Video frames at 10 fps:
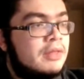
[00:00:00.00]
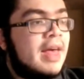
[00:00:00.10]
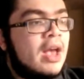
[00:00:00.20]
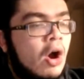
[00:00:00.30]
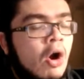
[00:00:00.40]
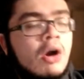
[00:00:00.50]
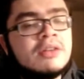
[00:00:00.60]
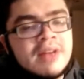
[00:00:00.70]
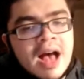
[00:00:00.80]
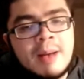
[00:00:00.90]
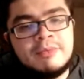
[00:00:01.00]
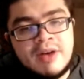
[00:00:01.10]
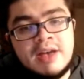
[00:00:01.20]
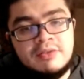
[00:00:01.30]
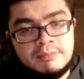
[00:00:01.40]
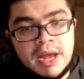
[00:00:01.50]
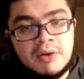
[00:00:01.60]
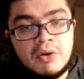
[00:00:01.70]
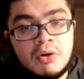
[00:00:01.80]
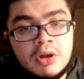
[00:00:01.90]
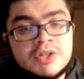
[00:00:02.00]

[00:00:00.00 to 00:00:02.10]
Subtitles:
They are top five in payroll.